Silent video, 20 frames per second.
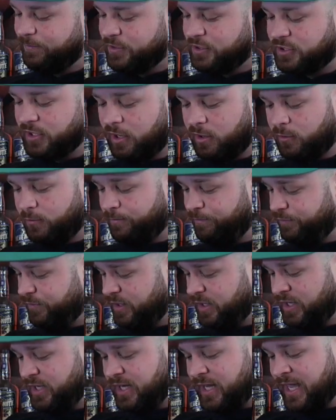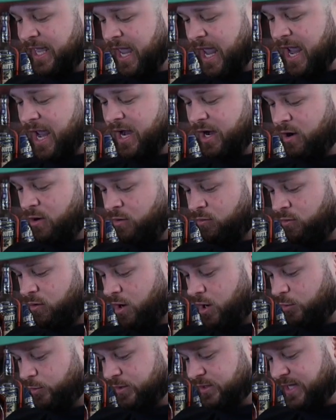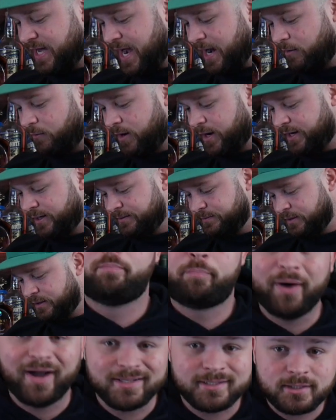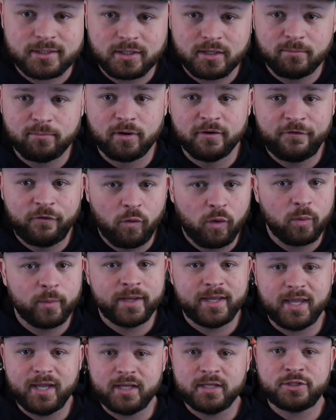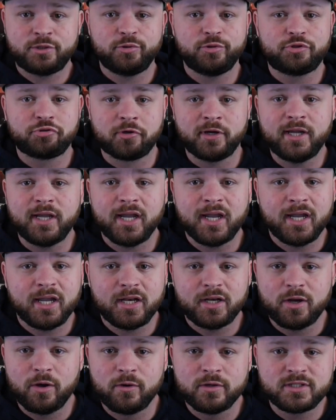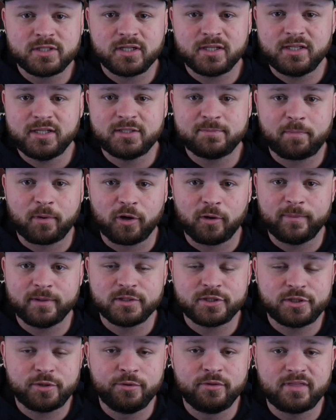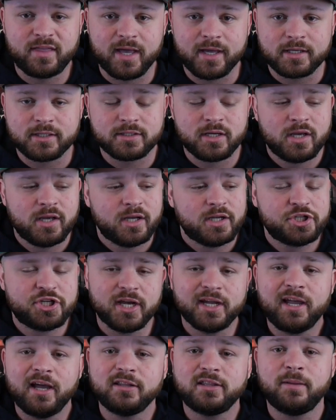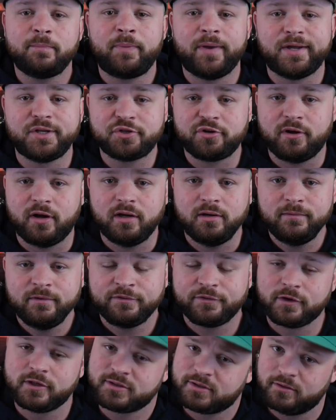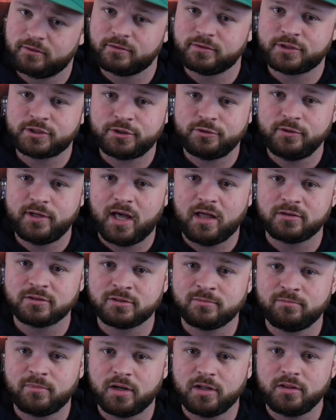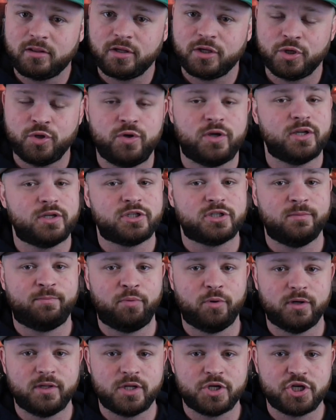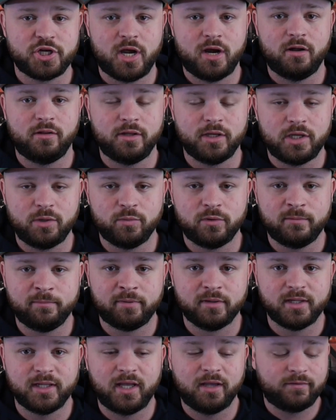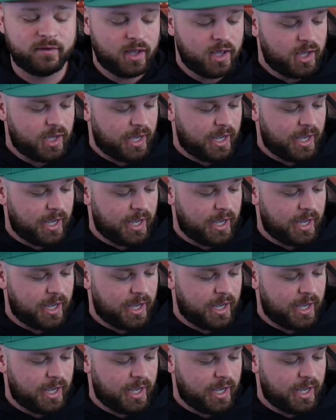So you can't go wrong with that, right? But before we get into drinking and nosing these bourbons, two things. Check out the Patreon. For as little as $2 a month, you can support the channel like you wouldn't believe.